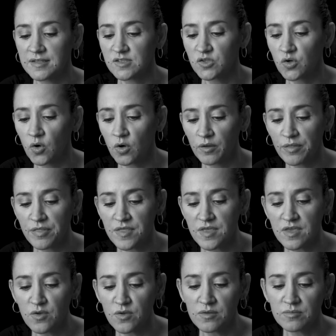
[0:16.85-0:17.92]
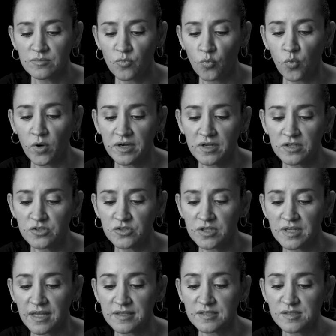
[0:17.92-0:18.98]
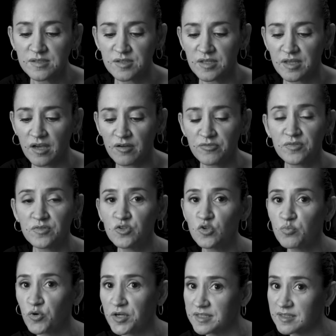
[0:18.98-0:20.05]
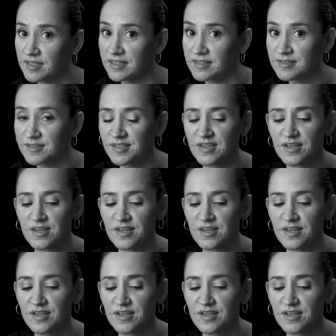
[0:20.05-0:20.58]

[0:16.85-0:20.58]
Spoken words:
It's called the 100 STF 2.8.